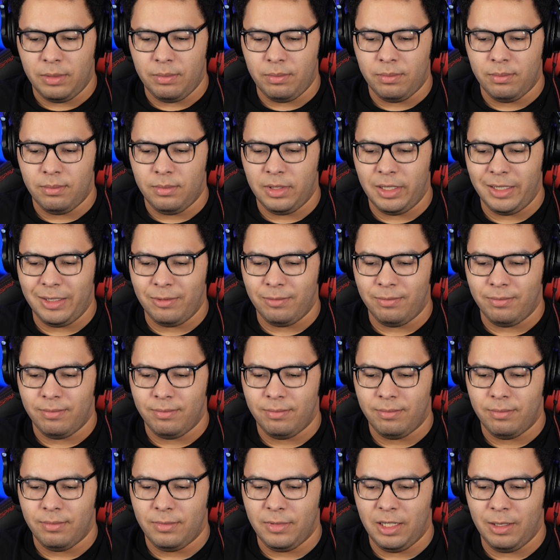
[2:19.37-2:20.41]
No.
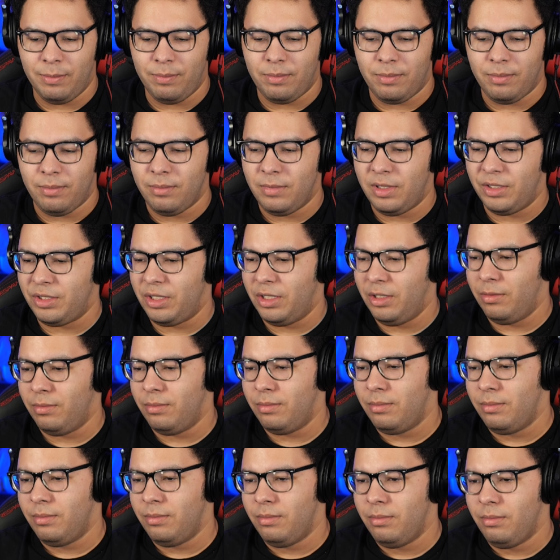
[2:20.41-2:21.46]
Oh, let's go a
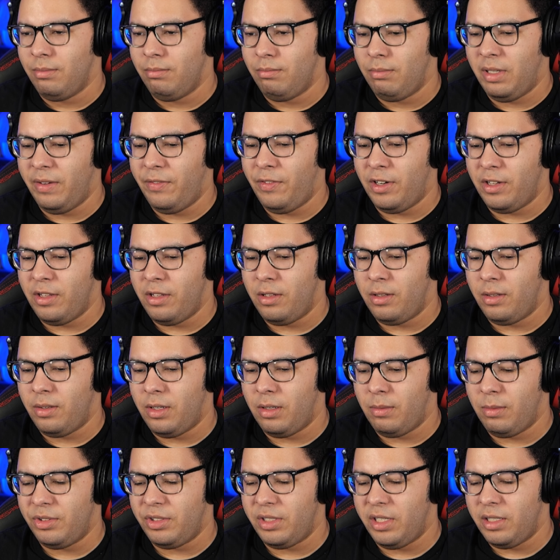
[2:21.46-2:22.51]
bit further. You're
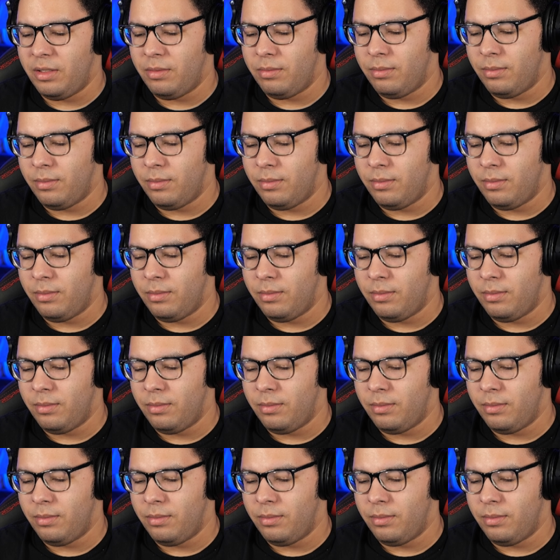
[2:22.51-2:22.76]
almost there.